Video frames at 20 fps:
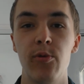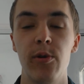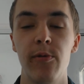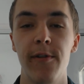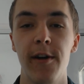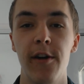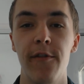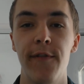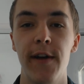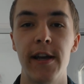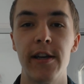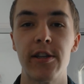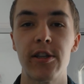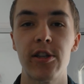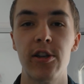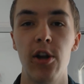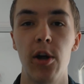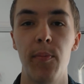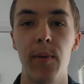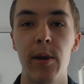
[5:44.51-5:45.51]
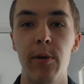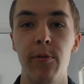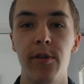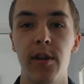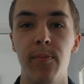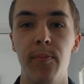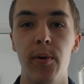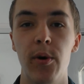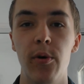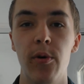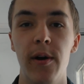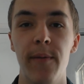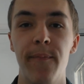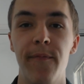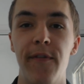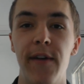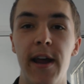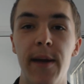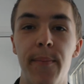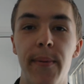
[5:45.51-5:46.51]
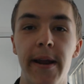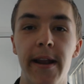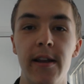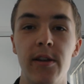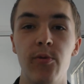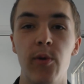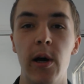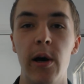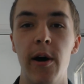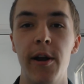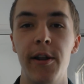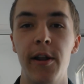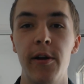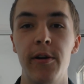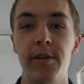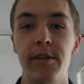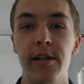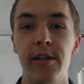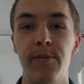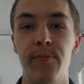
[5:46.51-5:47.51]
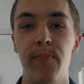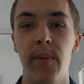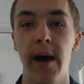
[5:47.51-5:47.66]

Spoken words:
We were very sloppy with the ball a fair bit as well, I noticed.